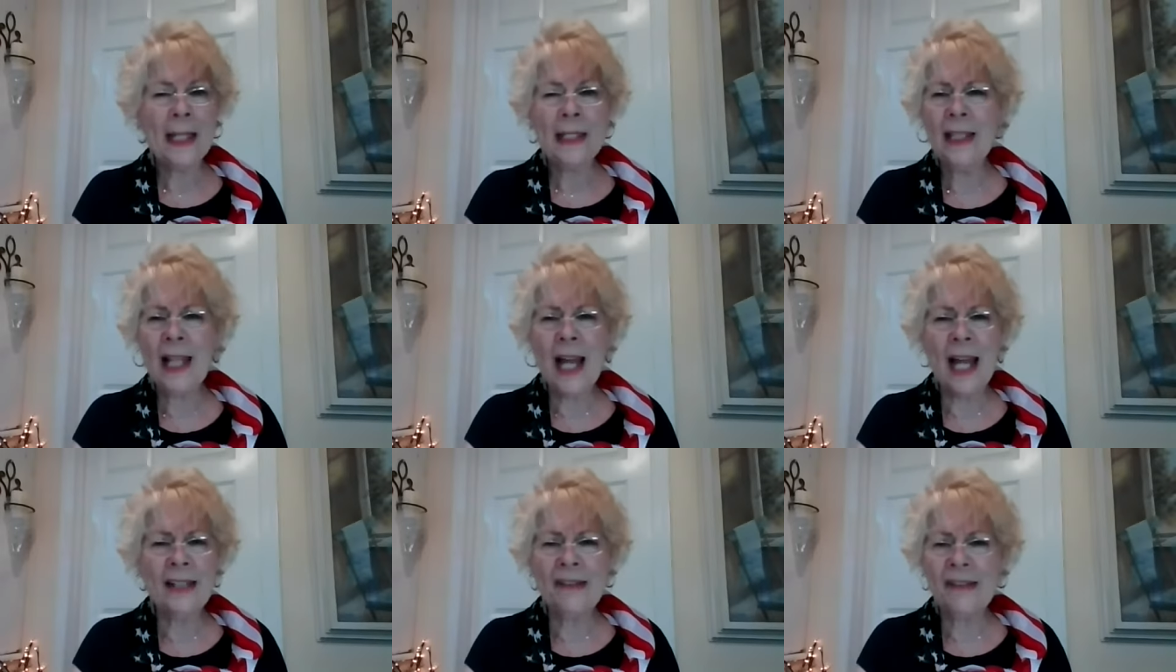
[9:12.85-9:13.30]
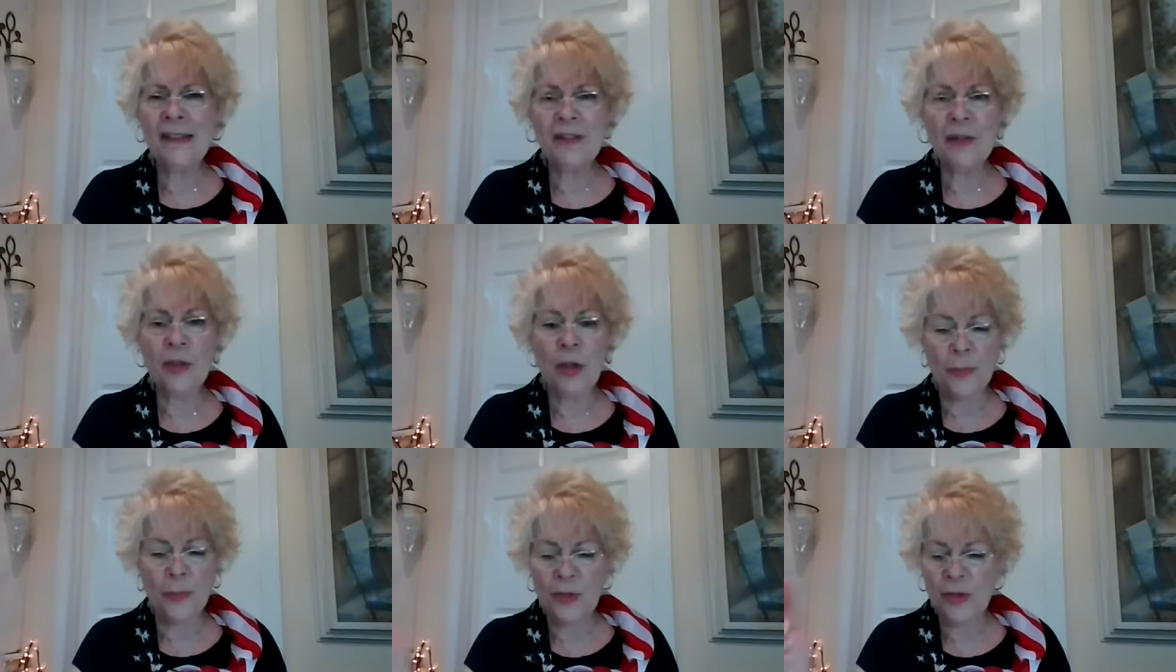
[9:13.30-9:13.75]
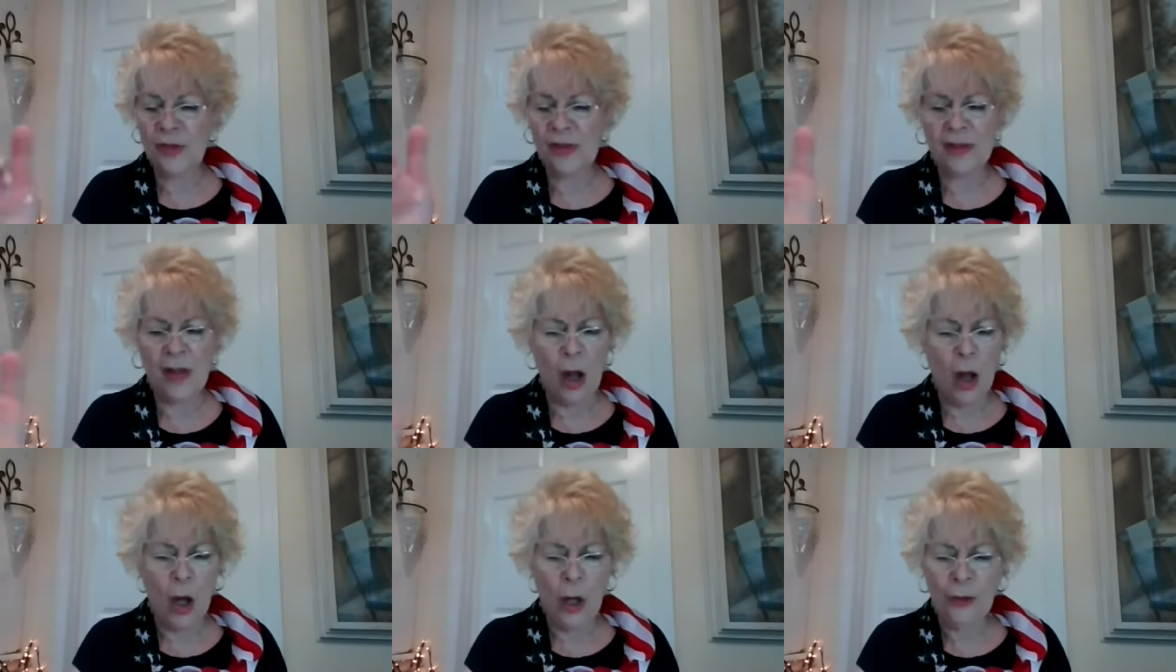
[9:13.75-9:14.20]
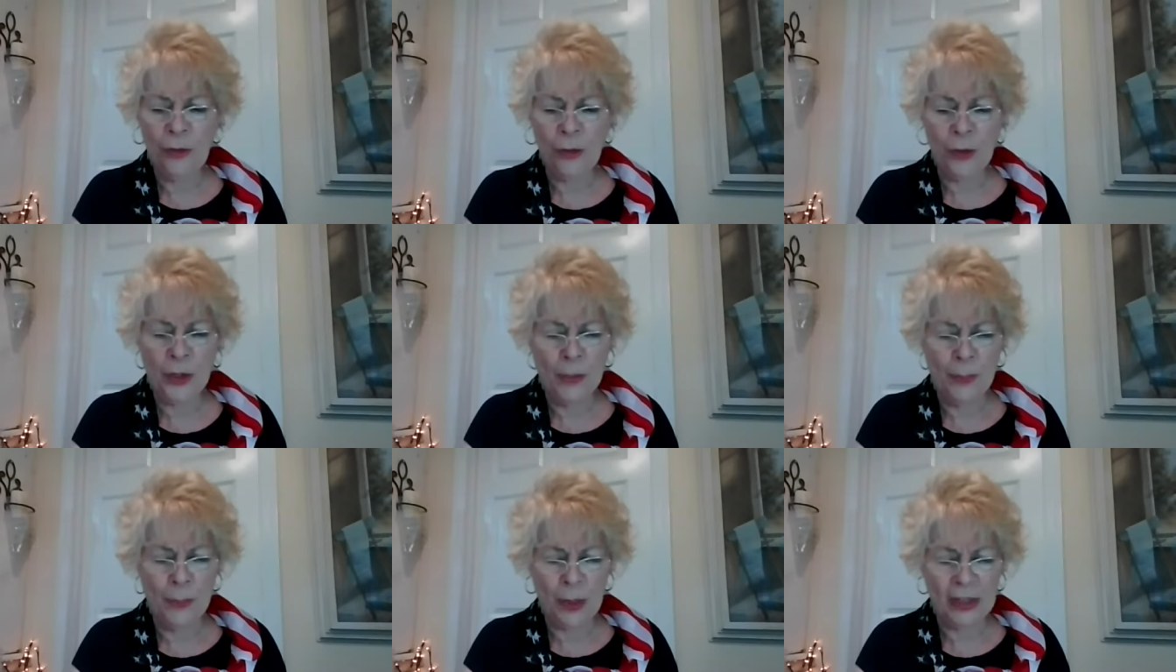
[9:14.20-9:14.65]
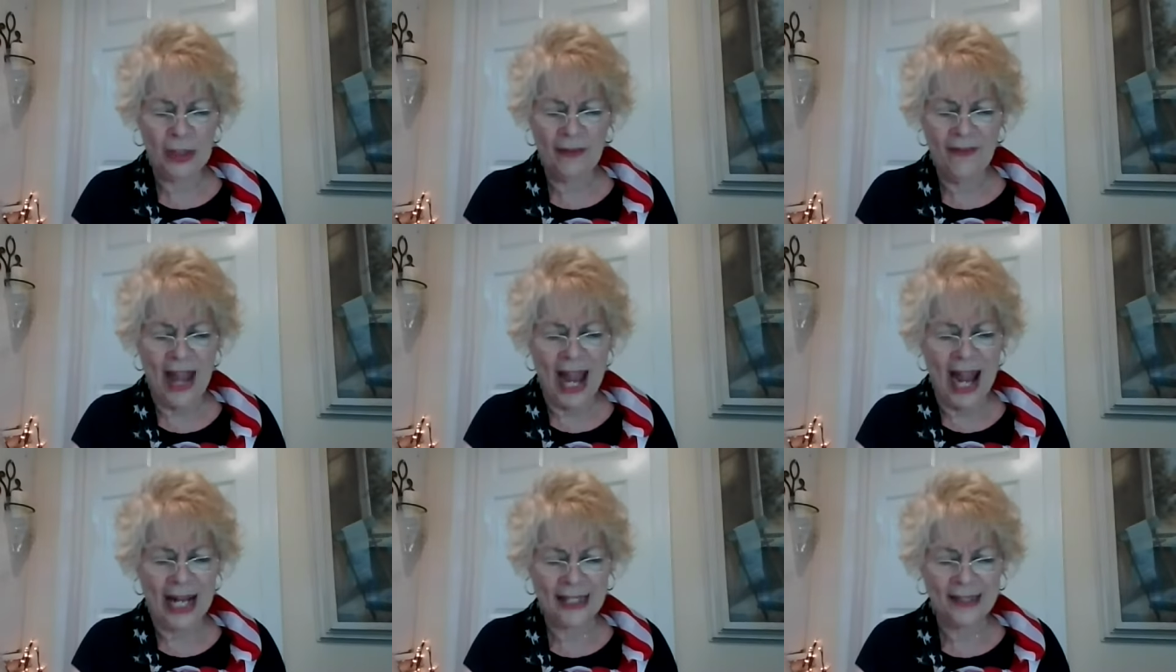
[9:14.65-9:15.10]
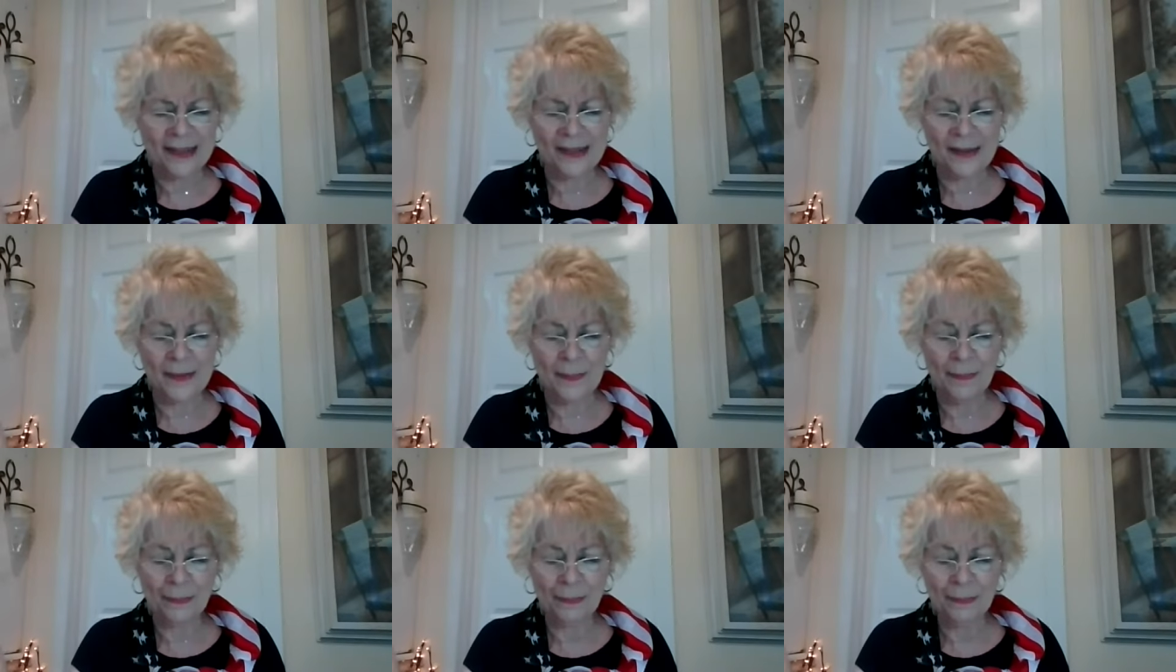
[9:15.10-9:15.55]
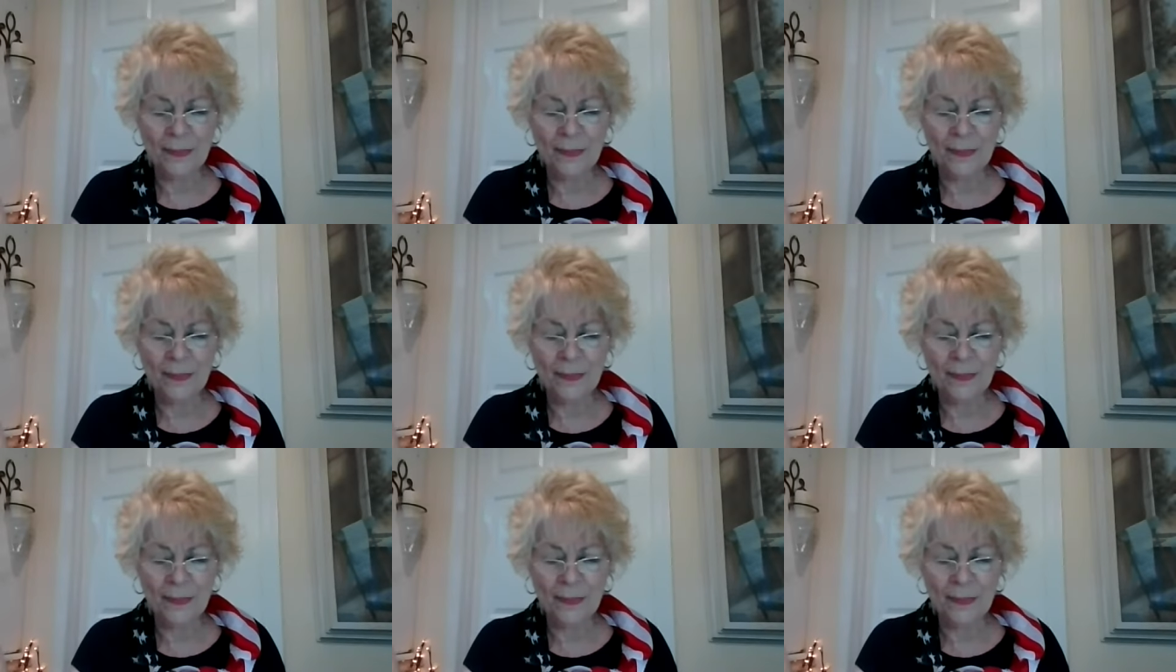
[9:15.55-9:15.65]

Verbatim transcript: Lots of scriptures all through the book of Acts.